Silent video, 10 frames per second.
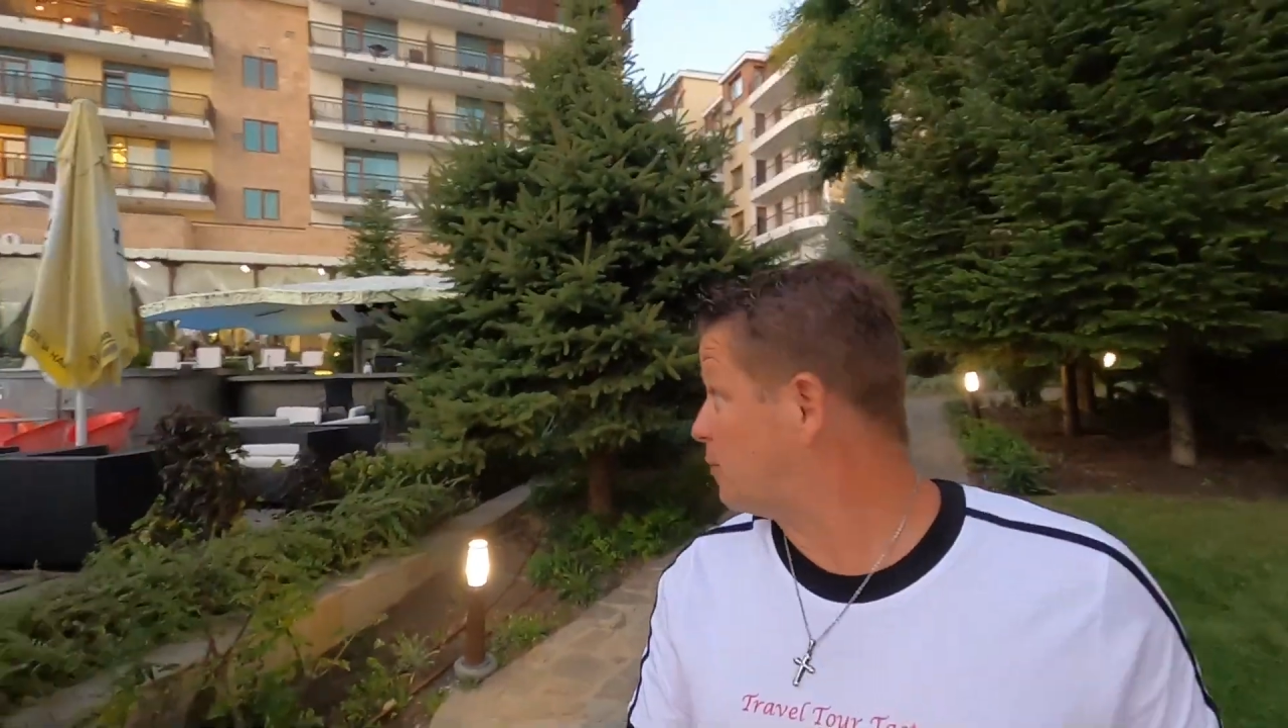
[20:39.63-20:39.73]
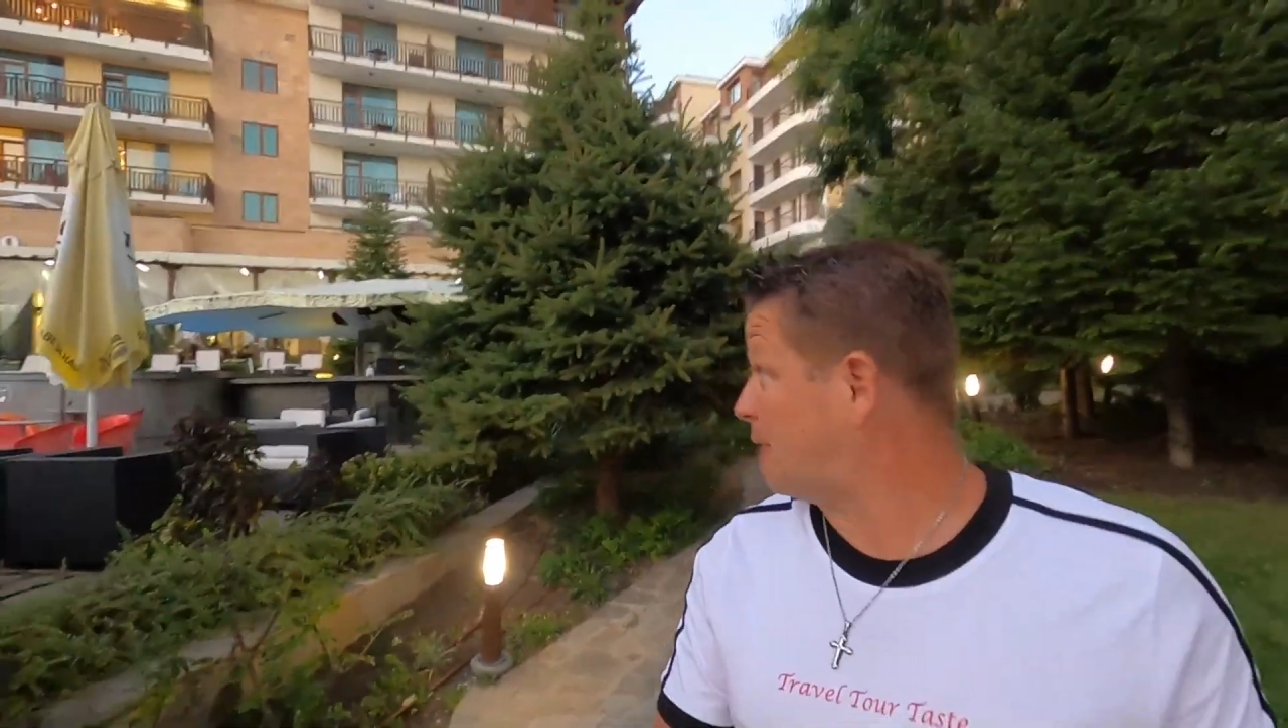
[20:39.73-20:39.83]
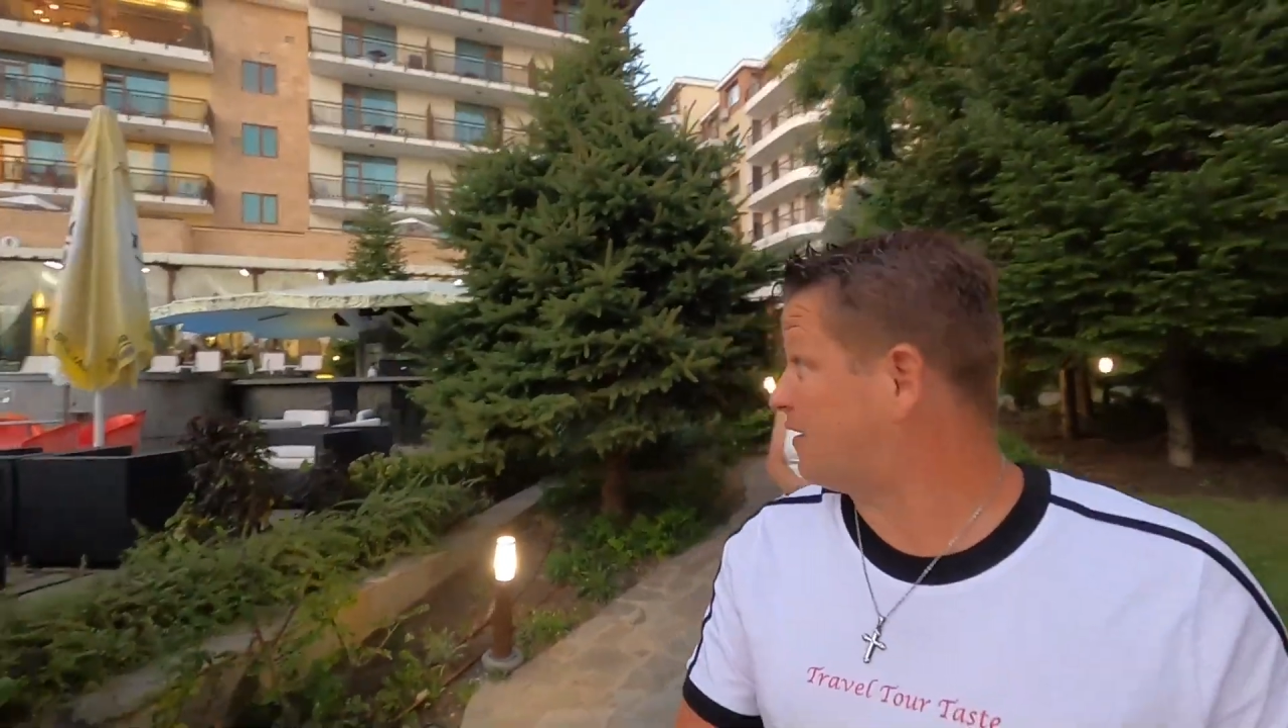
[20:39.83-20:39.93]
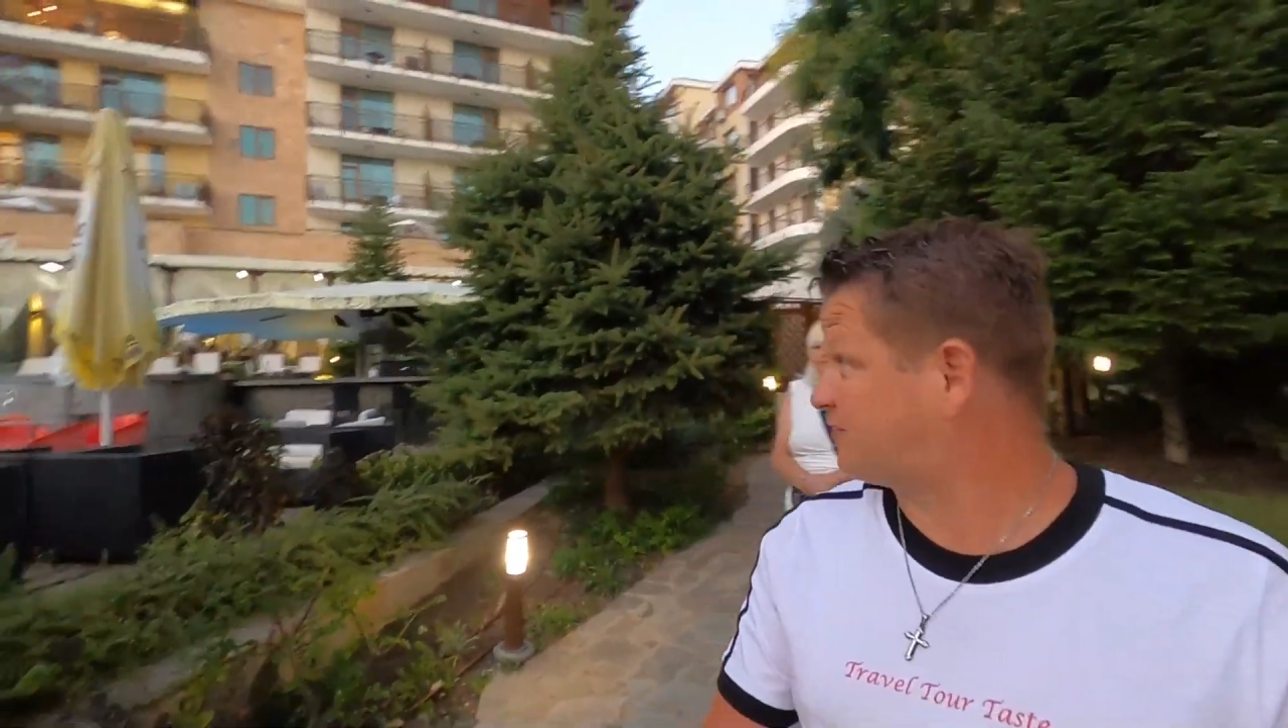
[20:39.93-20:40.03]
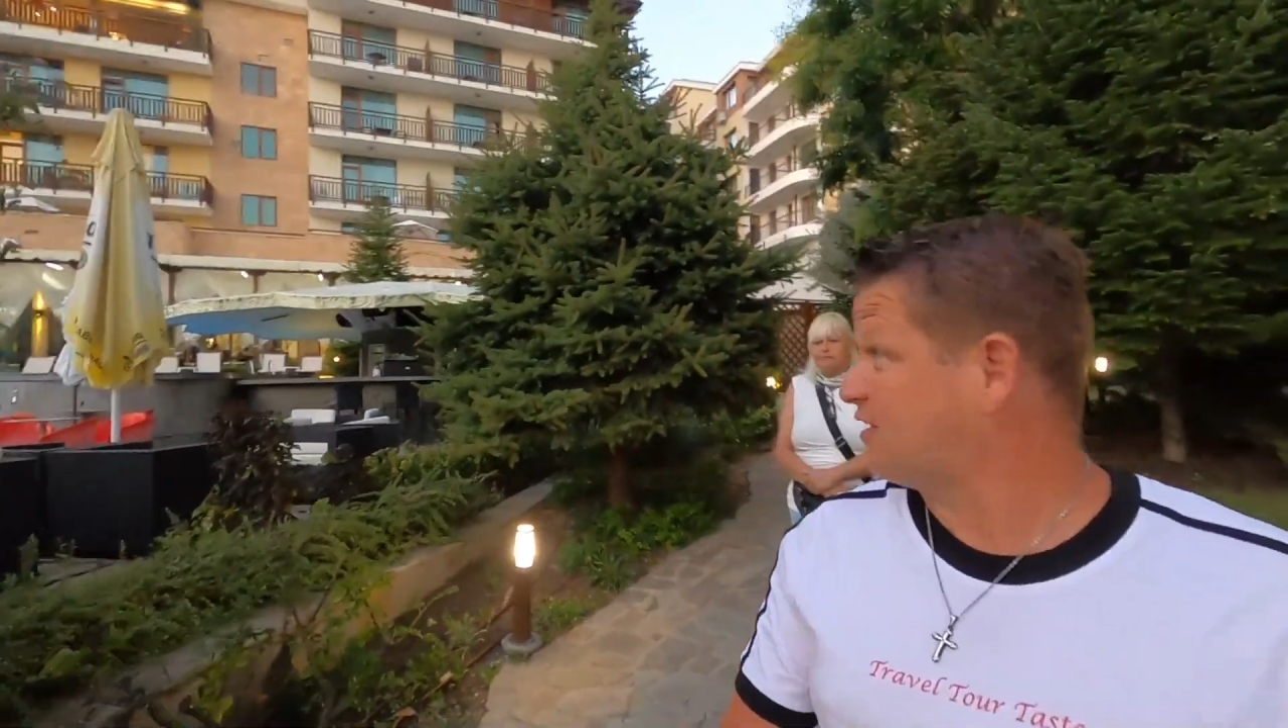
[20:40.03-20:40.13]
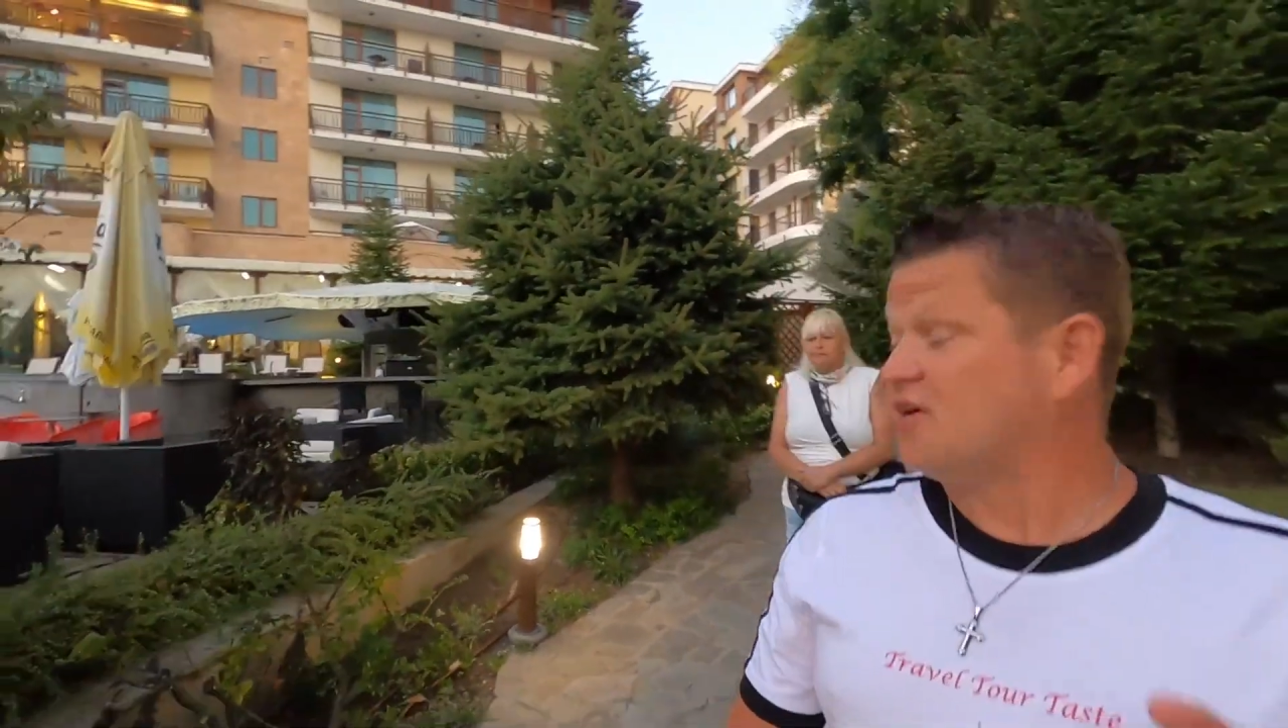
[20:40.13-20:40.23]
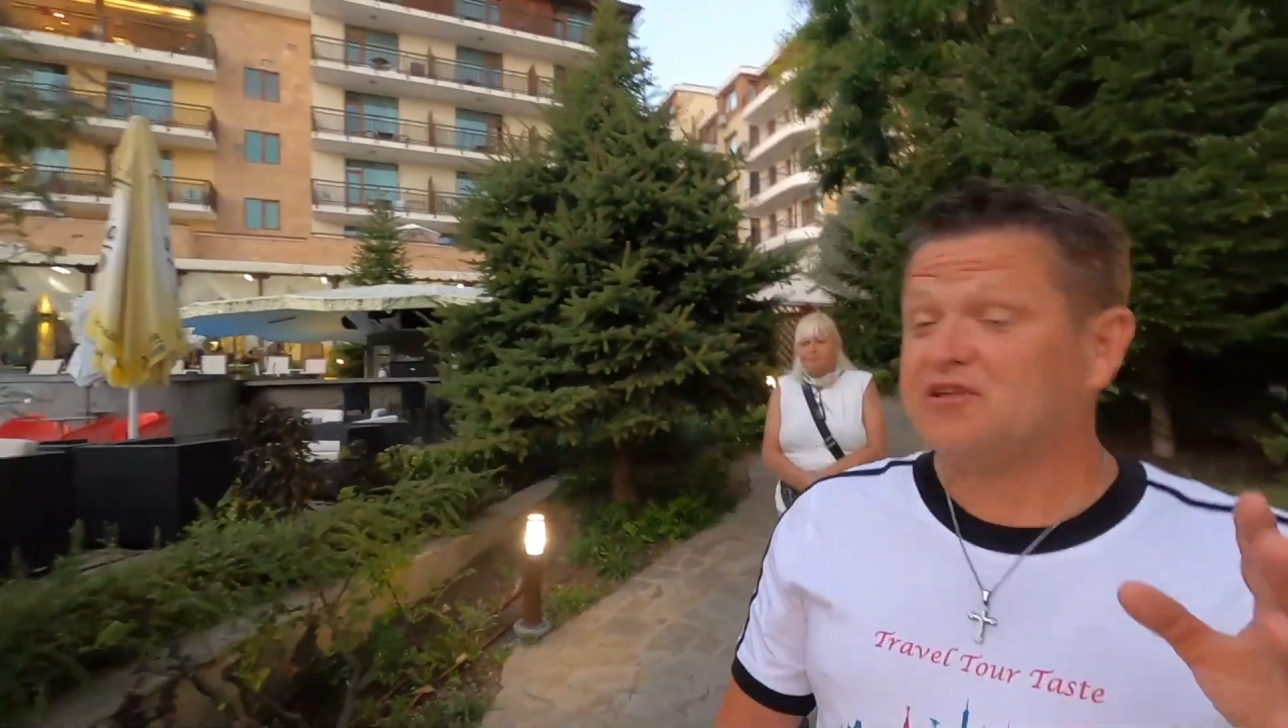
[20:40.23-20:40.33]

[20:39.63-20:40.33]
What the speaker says: best